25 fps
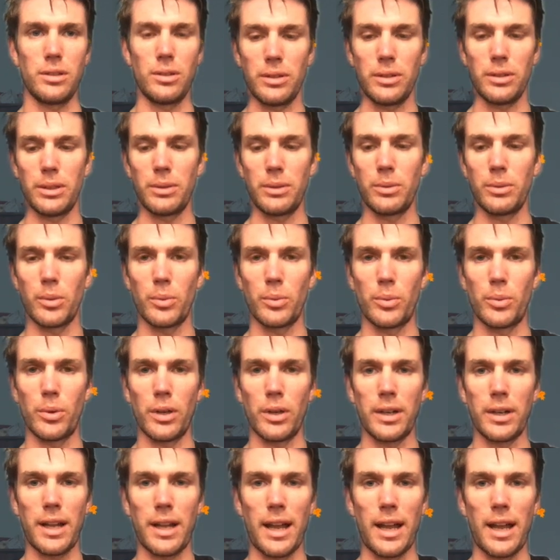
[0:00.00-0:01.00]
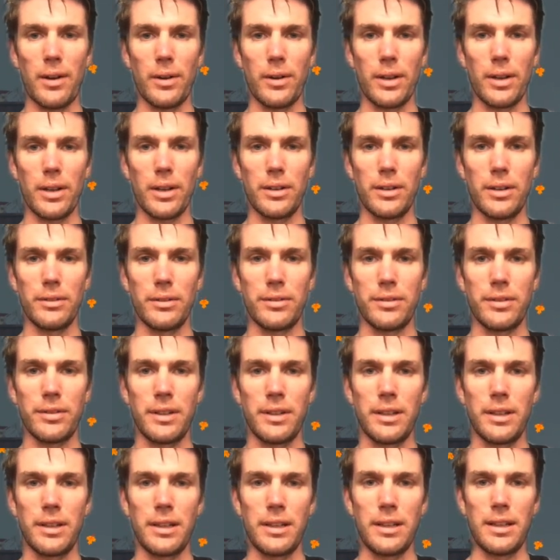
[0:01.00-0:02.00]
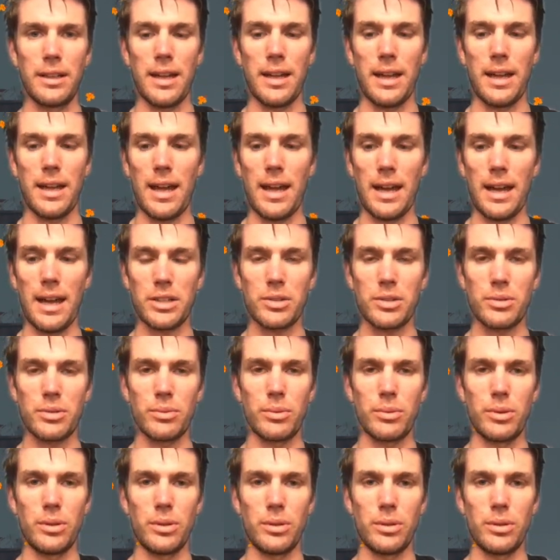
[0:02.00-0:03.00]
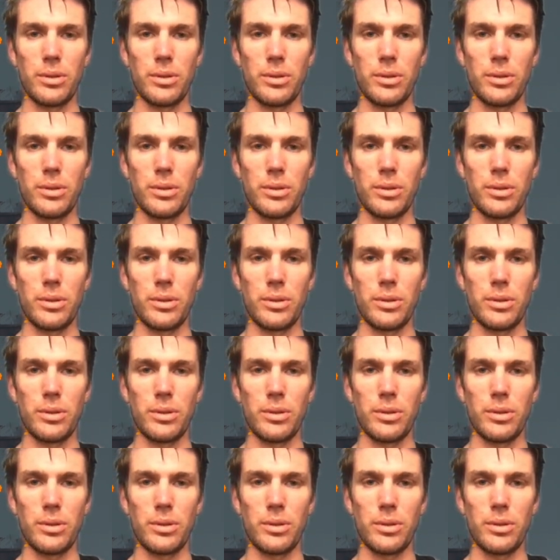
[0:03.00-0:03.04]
we'll run out of actual